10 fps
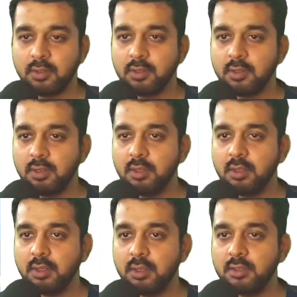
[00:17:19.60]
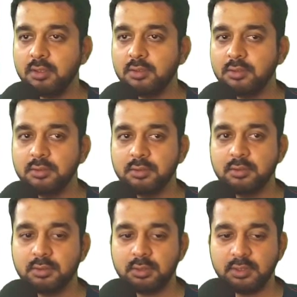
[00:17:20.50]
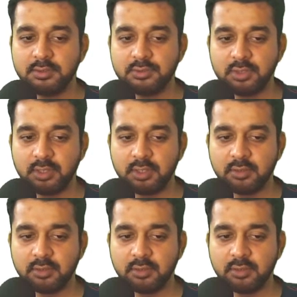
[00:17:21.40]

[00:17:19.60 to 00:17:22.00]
And let's check its